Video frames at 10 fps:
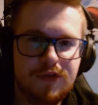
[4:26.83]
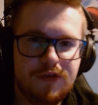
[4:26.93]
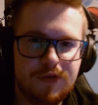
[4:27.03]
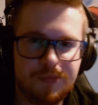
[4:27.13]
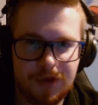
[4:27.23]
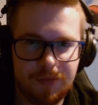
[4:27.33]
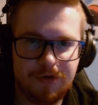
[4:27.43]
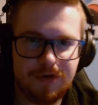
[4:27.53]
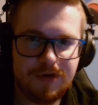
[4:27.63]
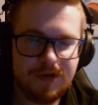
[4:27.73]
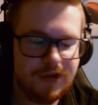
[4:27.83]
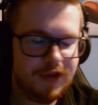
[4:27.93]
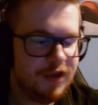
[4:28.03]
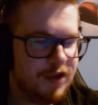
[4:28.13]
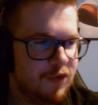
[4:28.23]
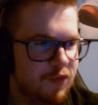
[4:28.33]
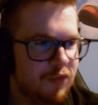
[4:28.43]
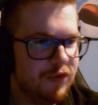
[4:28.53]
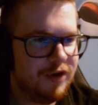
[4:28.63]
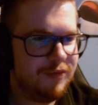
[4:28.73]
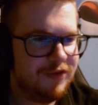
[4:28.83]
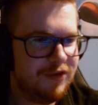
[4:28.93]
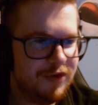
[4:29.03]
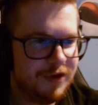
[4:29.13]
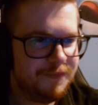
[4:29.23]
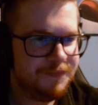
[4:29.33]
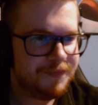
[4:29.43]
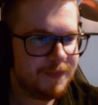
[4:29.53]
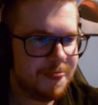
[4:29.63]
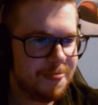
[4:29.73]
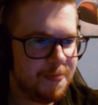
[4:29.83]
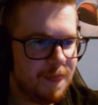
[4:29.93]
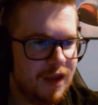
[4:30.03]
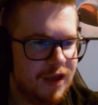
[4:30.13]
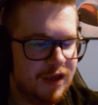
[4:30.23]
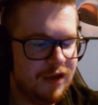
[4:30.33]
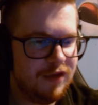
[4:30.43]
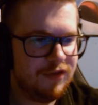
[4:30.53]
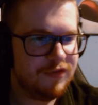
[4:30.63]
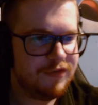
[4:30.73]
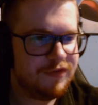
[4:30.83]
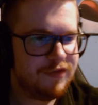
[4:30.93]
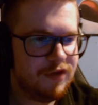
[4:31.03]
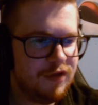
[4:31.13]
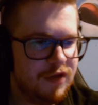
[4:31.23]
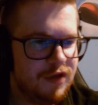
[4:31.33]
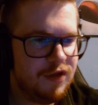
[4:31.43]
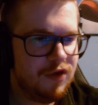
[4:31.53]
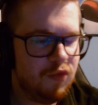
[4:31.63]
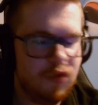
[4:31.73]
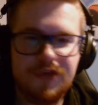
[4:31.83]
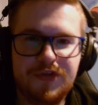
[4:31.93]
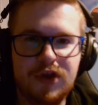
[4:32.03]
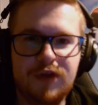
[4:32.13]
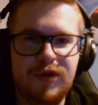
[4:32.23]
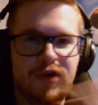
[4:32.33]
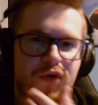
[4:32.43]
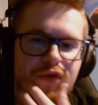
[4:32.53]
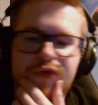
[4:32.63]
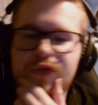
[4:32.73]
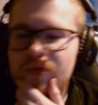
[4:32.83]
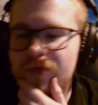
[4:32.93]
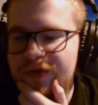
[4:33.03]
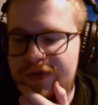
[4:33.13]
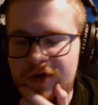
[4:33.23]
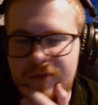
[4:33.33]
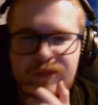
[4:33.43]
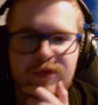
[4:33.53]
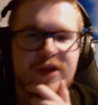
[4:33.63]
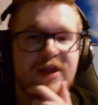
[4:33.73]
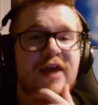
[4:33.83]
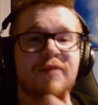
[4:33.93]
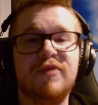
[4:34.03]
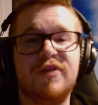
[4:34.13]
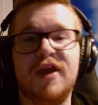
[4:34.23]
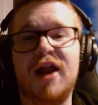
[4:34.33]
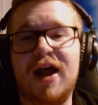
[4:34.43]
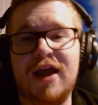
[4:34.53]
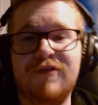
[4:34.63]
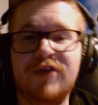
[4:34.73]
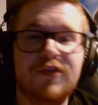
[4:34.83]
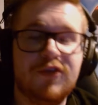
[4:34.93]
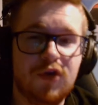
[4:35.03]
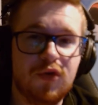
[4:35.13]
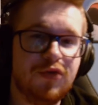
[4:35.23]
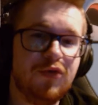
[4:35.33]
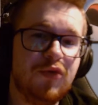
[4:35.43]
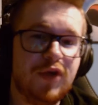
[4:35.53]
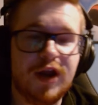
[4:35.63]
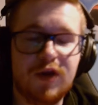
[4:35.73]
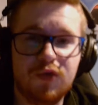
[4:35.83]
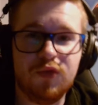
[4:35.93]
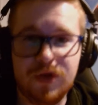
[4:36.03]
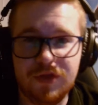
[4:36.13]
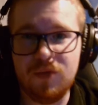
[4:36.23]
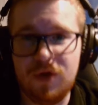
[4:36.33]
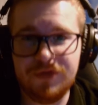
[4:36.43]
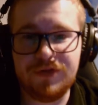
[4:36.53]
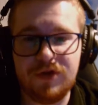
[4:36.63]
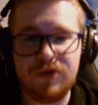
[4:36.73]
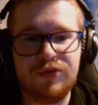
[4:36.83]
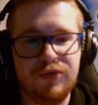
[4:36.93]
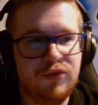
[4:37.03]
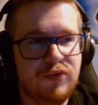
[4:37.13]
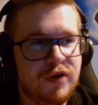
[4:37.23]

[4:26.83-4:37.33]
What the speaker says: September. What we're going to be doing is we're also going to be going through some games that I have yet to go through and I really want to go through.